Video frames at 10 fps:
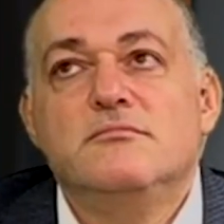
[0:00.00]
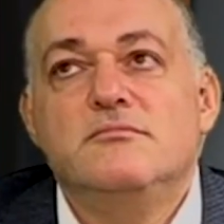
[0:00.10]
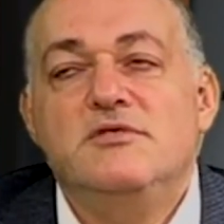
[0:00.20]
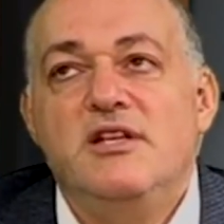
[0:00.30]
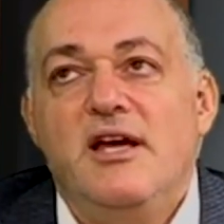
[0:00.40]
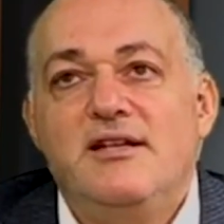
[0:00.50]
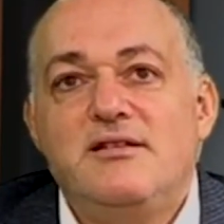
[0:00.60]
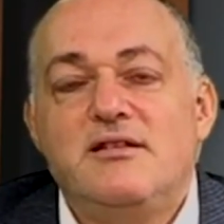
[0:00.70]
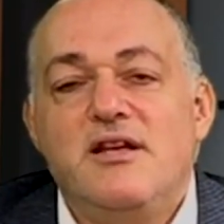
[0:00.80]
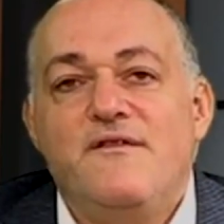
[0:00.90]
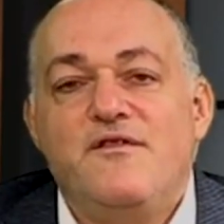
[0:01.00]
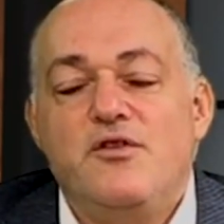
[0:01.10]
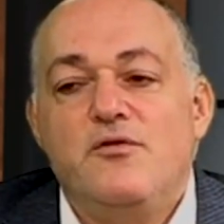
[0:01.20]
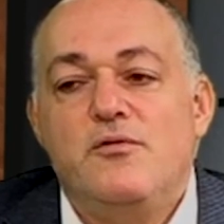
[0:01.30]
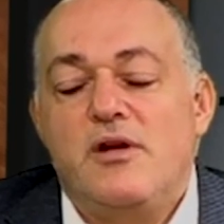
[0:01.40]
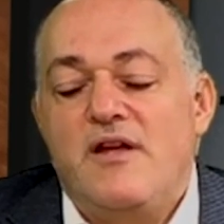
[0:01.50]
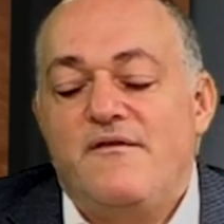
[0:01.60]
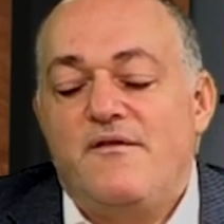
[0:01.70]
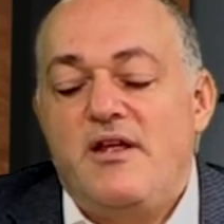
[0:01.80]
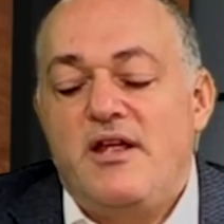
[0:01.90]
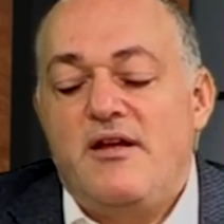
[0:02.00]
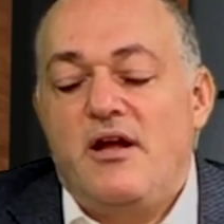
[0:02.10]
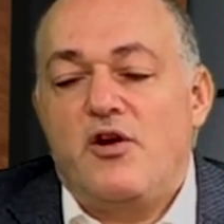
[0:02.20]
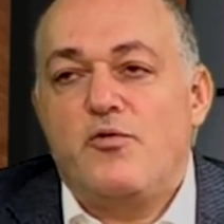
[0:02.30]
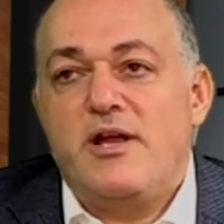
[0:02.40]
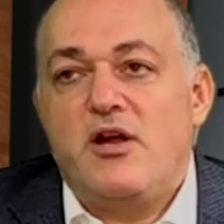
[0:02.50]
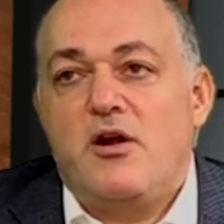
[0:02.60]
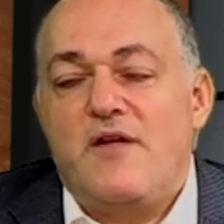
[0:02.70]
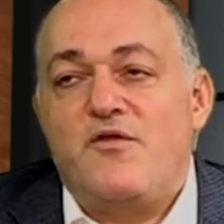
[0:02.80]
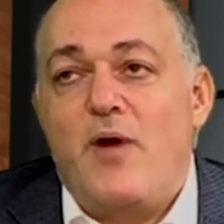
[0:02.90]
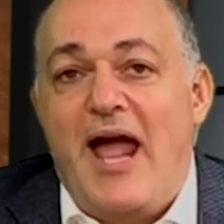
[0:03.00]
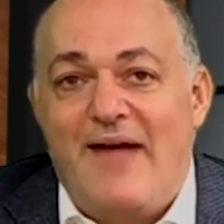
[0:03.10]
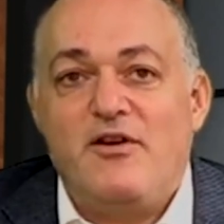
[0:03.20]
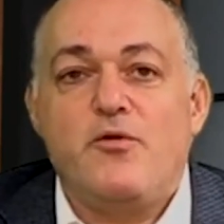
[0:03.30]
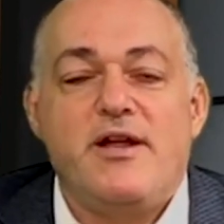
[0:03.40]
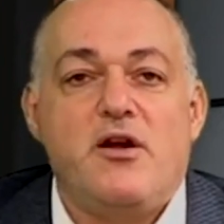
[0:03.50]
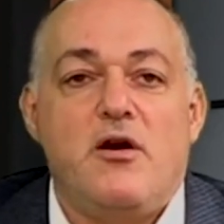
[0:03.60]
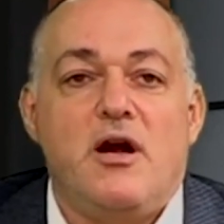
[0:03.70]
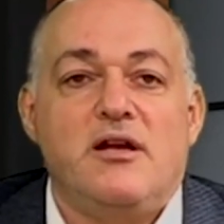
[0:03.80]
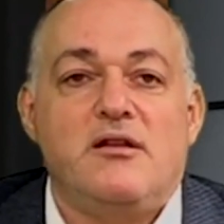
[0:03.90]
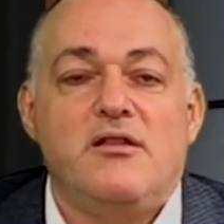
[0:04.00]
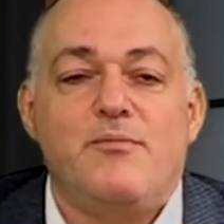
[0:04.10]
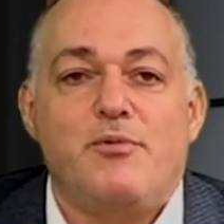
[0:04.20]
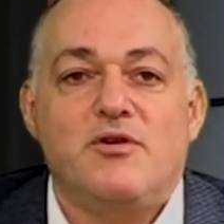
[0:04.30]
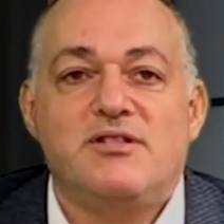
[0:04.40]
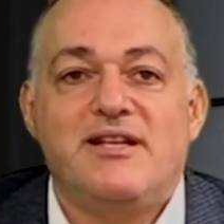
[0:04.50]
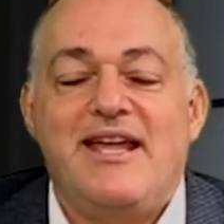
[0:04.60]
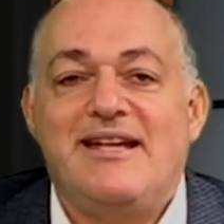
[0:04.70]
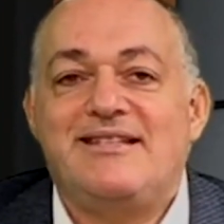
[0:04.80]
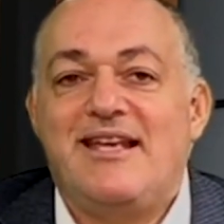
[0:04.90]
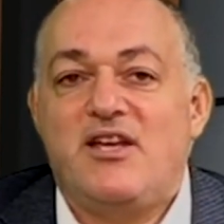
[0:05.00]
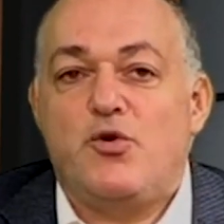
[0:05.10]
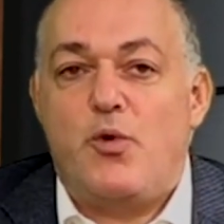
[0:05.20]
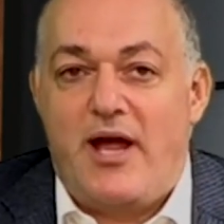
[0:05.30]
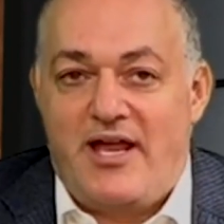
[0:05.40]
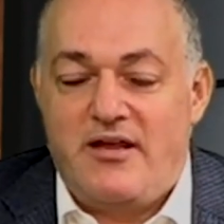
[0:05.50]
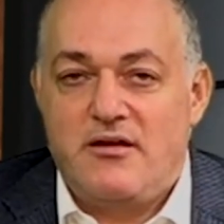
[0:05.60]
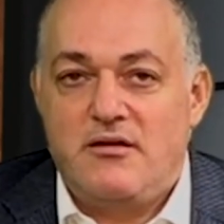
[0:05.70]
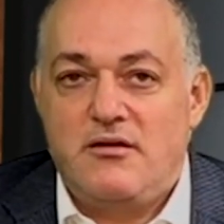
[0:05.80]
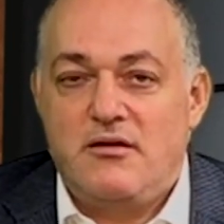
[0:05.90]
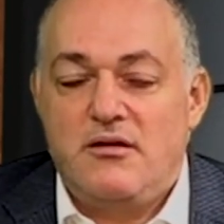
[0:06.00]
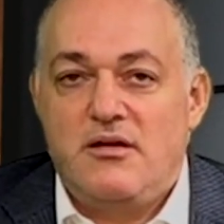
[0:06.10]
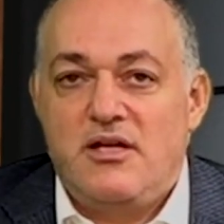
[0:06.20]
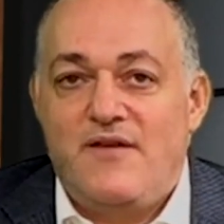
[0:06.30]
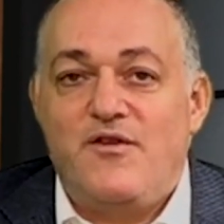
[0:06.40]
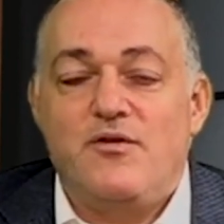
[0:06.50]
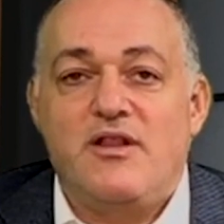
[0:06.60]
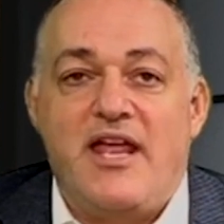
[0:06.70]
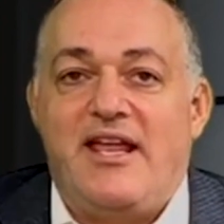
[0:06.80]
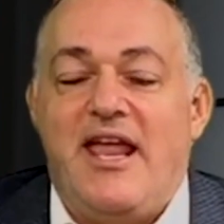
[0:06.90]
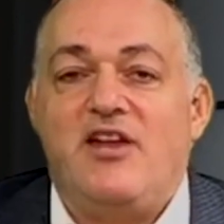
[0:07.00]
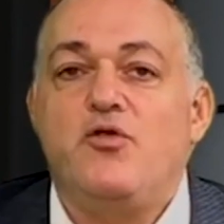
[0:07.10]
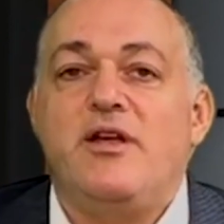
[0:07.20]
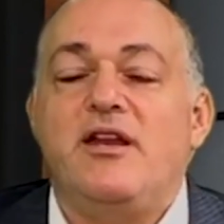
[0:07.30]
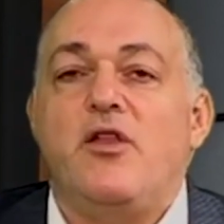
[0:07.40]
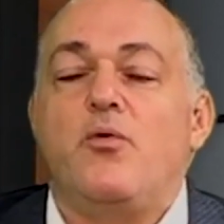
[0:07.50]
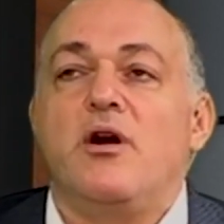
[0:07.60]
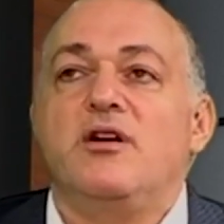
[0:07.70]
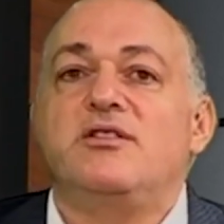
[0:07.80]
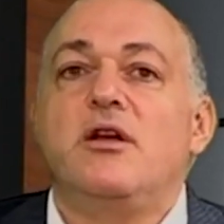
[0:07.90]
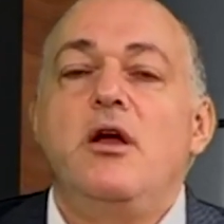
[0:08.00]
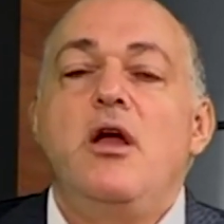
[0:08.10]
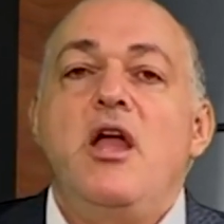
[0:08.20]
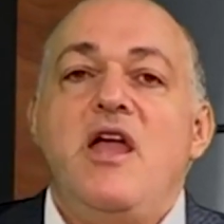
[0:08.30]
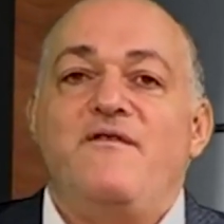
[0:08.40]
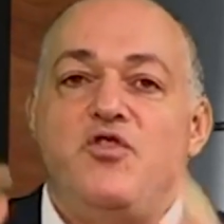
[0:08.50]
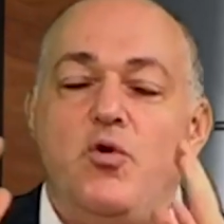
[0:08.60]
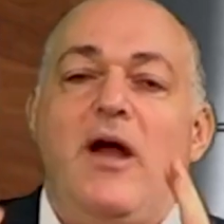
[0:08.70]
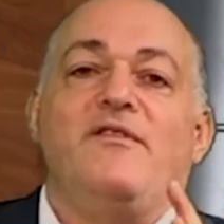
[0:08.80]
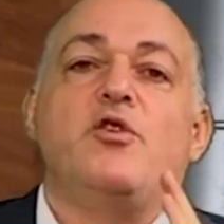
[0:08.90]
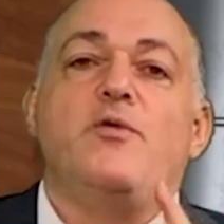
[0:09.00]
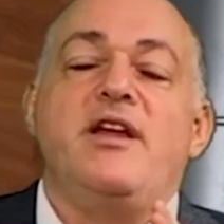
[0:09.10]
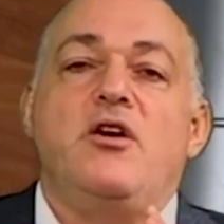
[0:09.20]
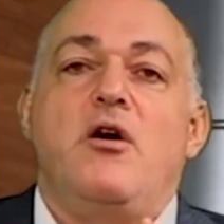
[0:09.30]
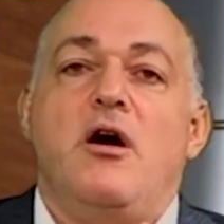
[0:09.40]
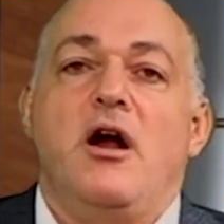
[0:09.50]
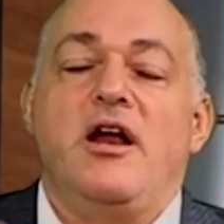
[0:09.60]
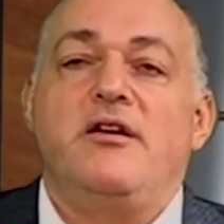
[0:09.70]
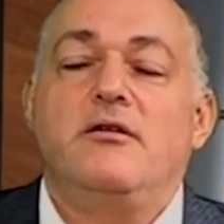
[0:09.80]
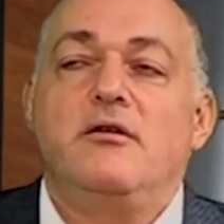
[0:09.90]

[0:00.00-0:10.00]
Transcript: Yes, if you have a green card, the person can't take it away. In other words, if you have a green card,